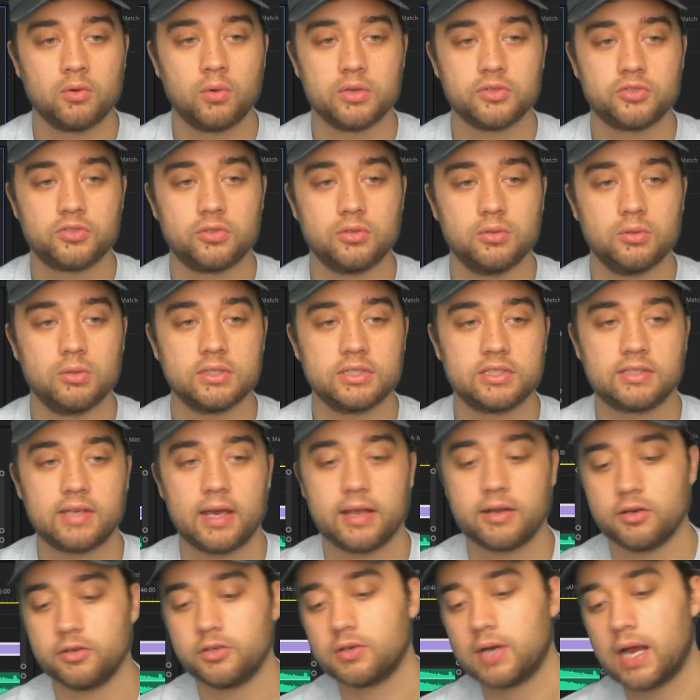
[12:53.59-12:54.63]
Want to
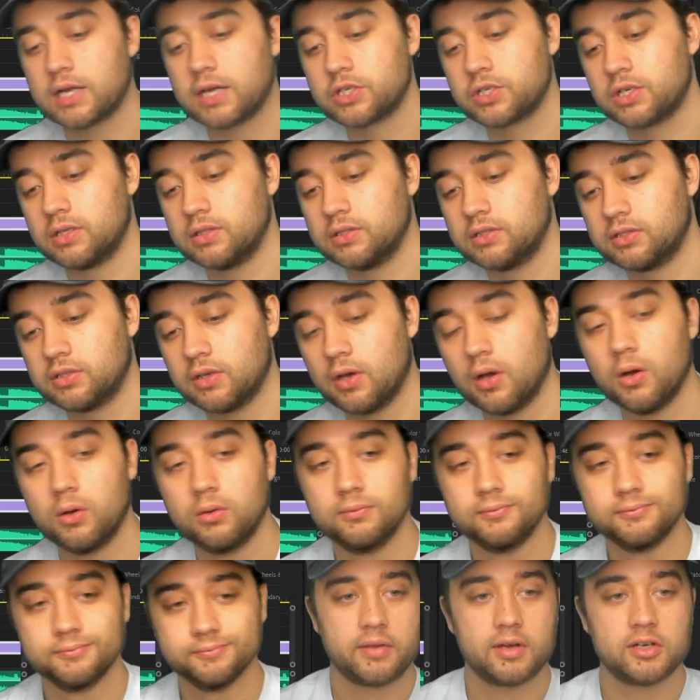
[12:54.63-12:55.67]
set your direction.
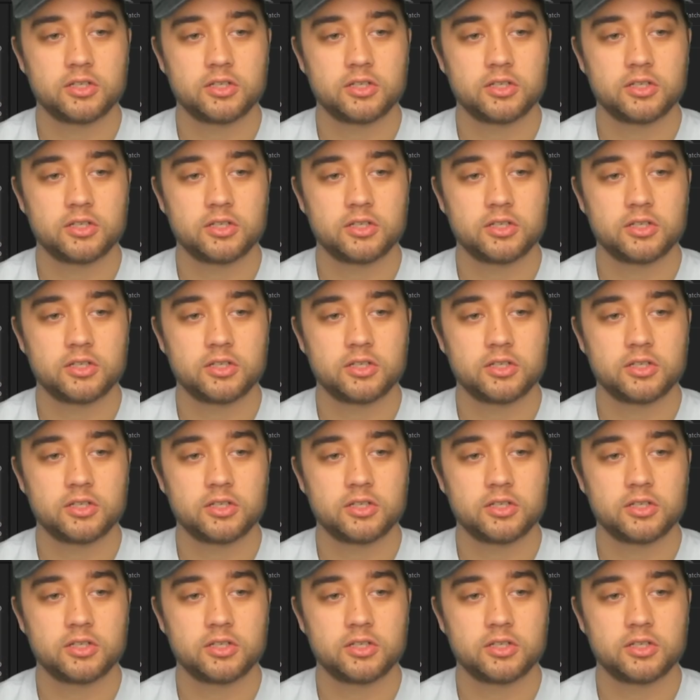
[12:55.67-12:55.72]
So